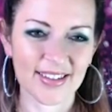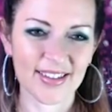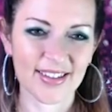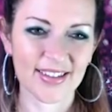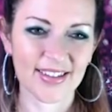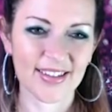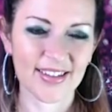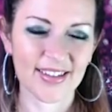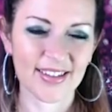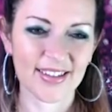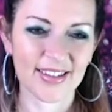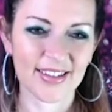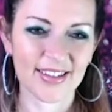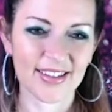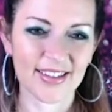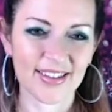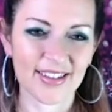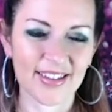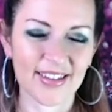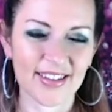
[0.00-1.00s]

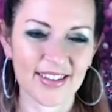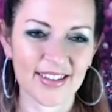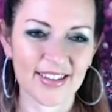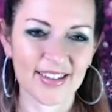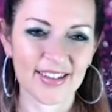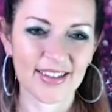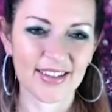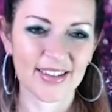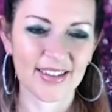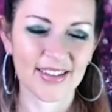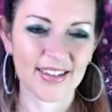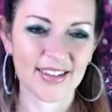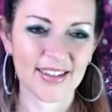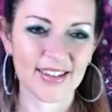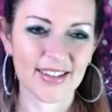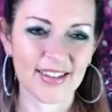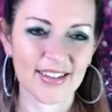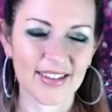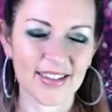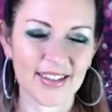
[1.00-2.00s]

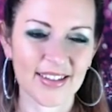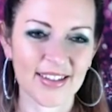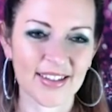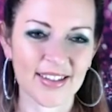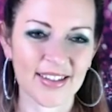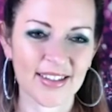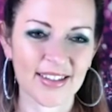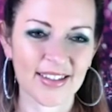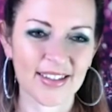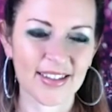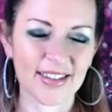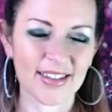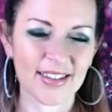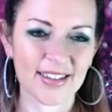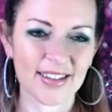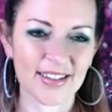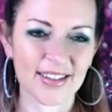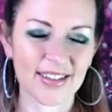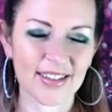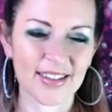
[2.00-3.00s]

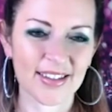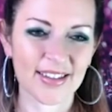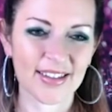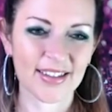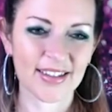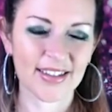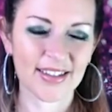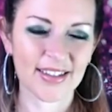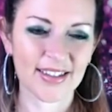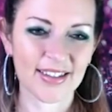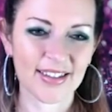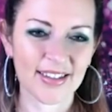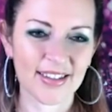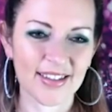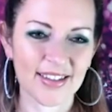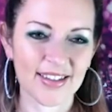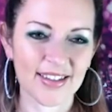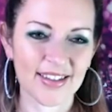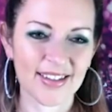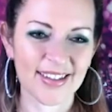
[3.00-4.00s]

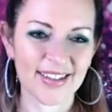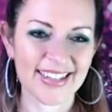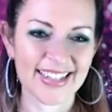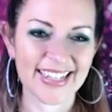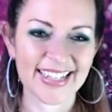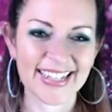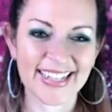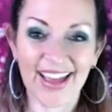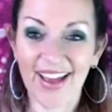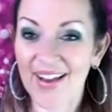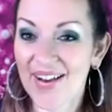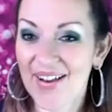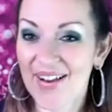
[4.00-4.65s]
The person shown says nothing.